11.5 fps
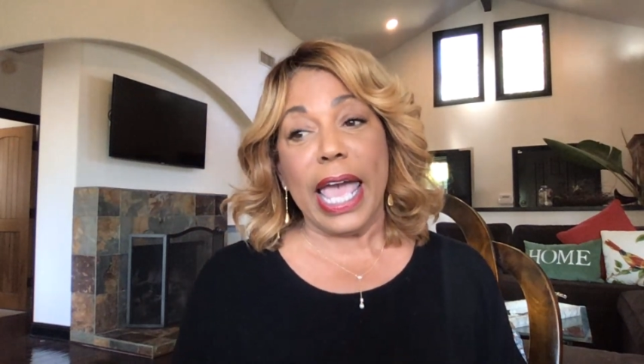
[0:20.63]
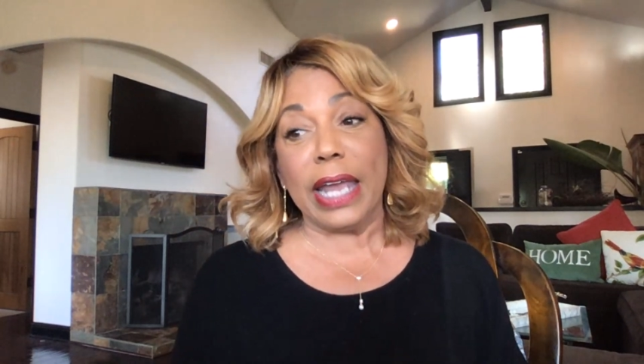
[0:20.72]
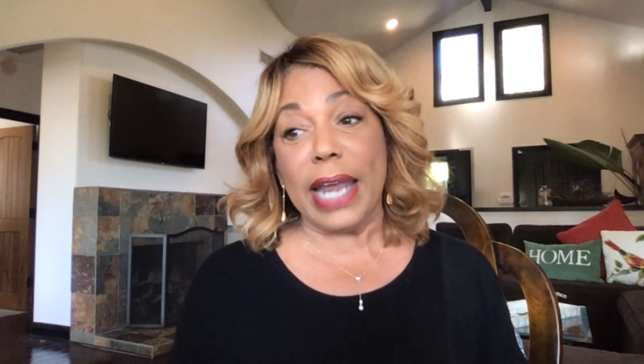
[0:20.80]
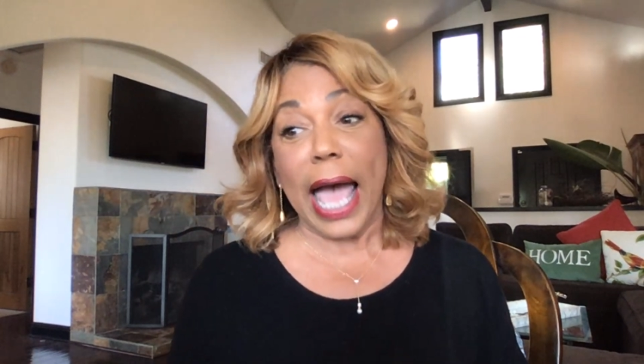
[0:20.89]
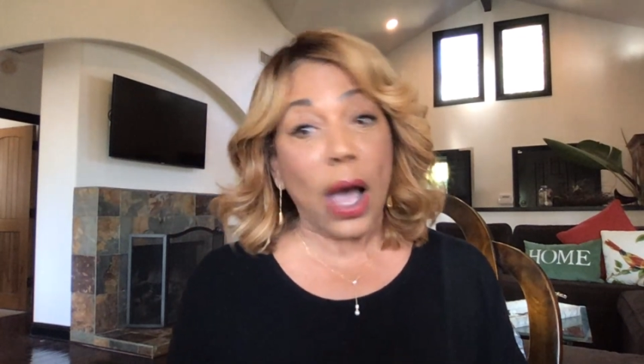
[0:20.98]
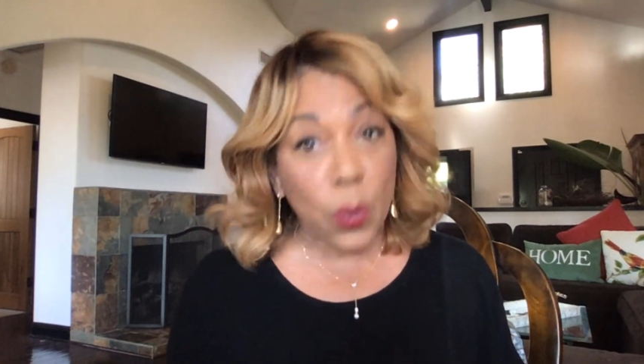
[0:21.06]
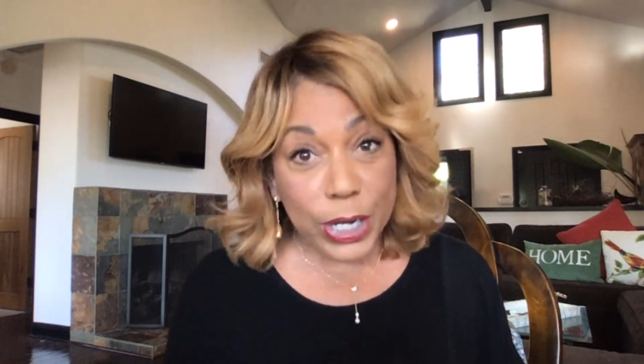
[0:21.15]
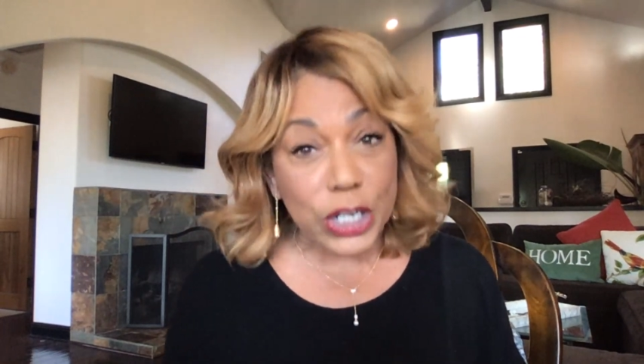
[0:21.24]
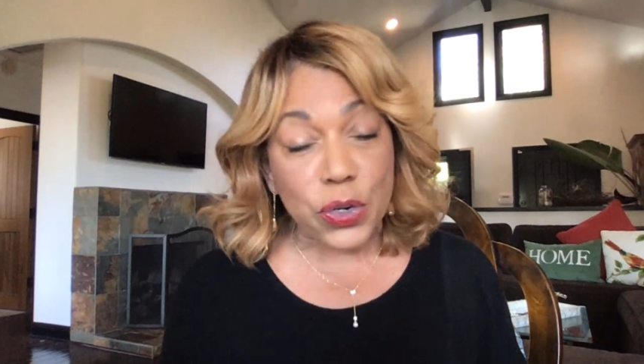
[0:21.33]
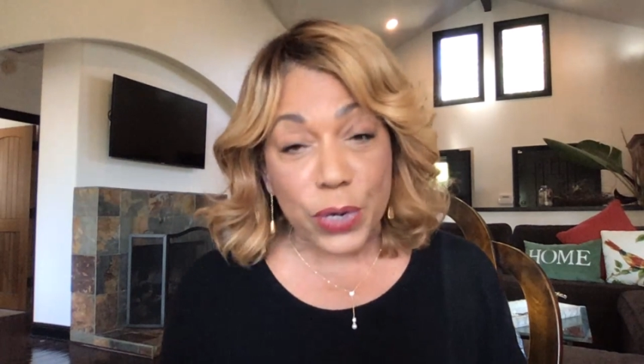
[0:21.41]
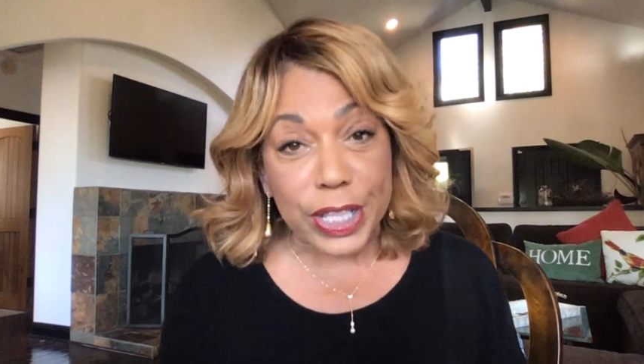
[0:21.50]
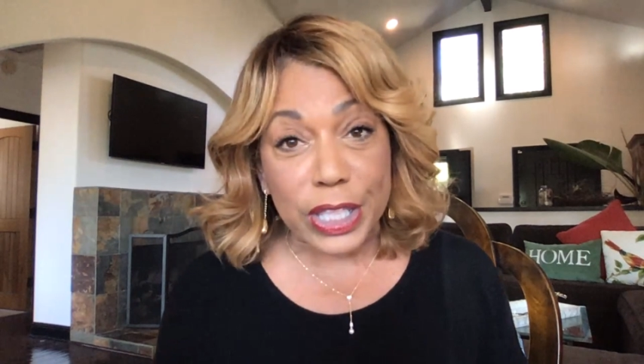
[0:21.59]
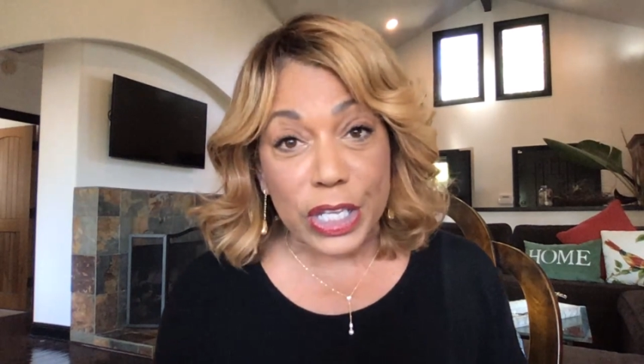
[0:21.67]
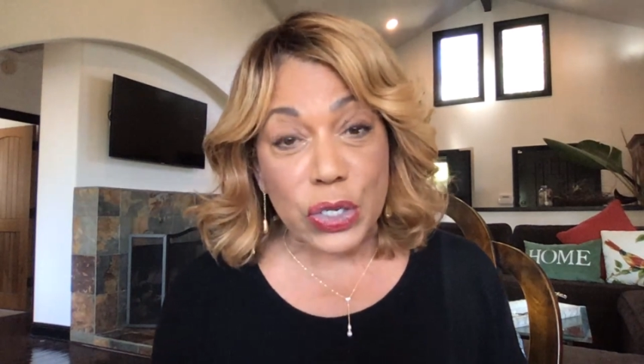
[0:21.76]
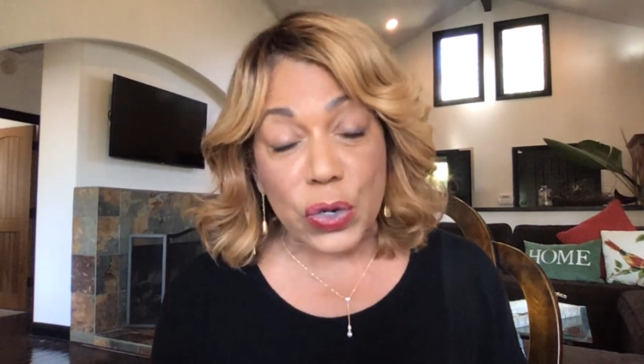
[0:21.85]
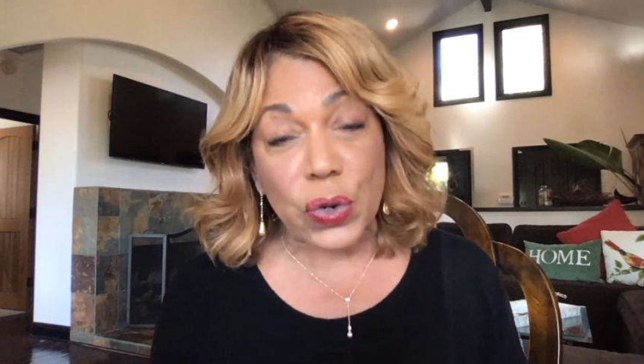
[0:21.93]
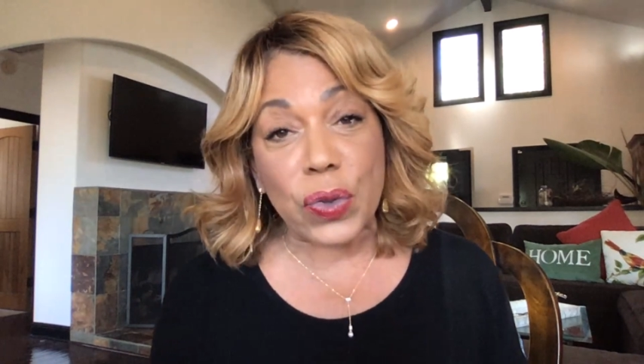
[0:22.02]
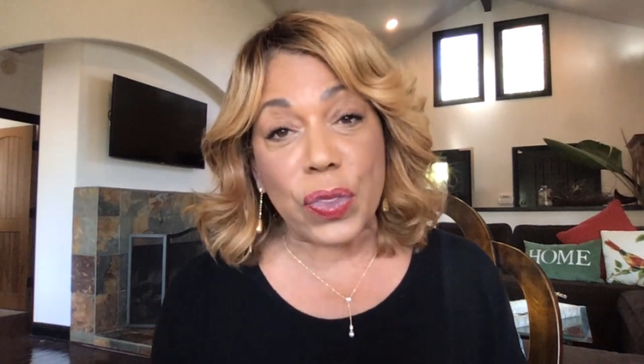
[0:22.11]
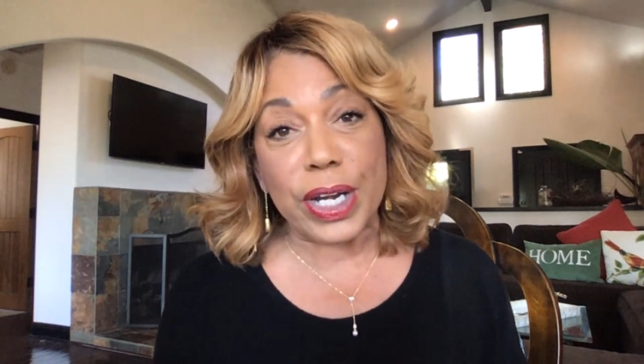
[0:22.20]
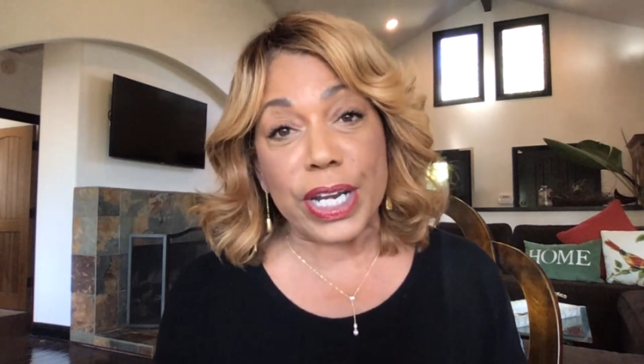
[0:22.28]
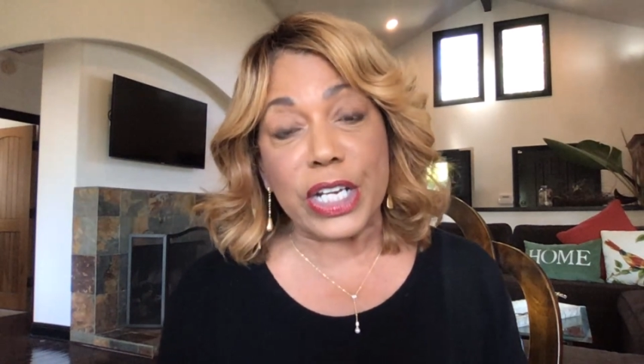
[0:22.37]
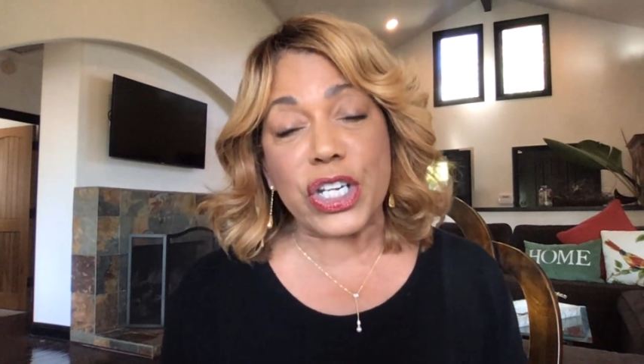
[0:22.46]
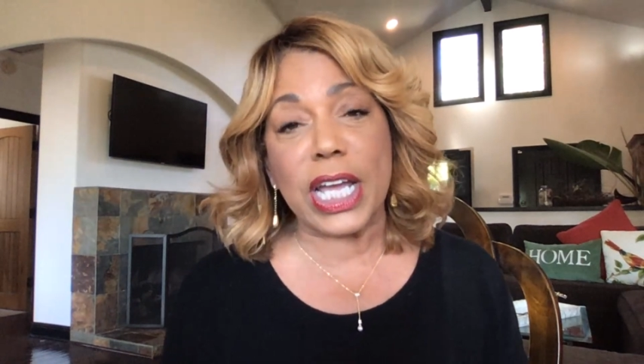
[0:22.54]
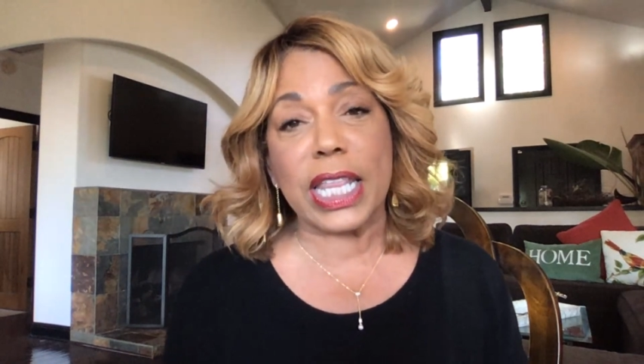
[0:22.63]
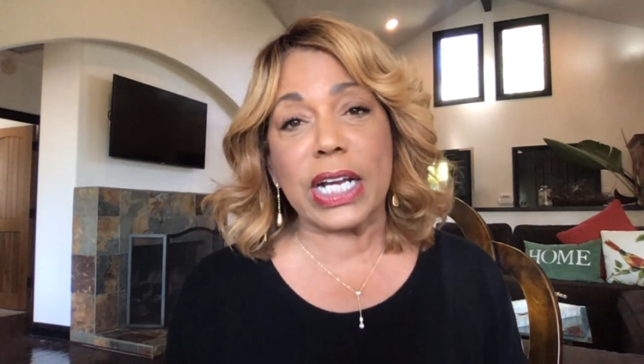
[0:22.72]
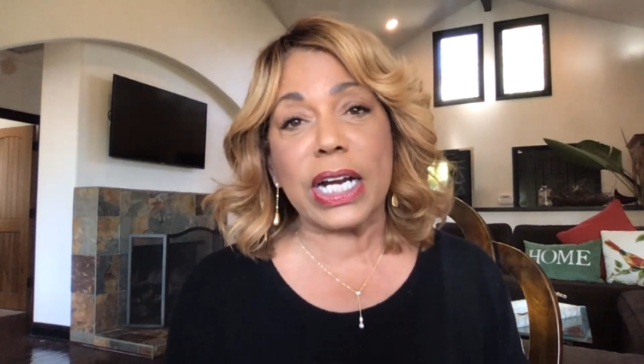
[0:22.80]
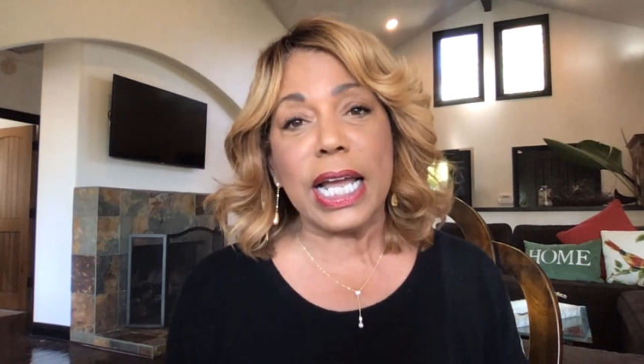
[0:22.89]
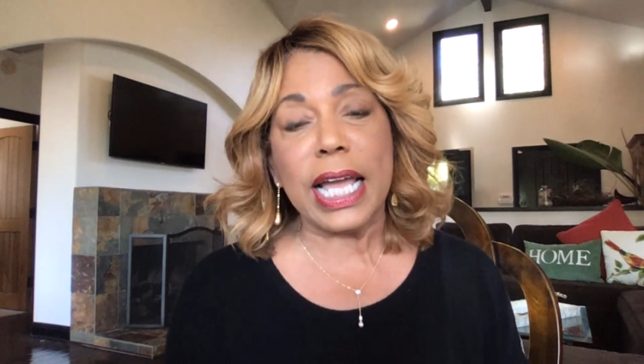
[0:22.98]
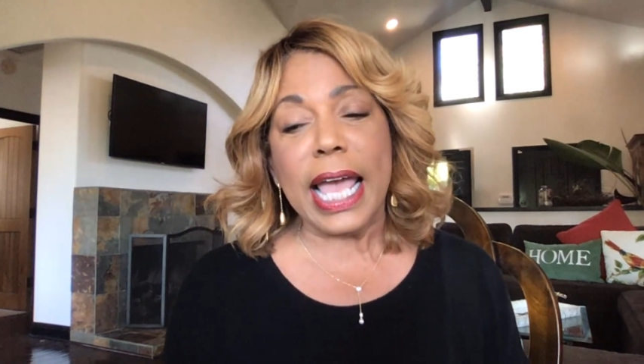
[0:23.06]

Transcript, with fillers: and how we treat this earth and each other.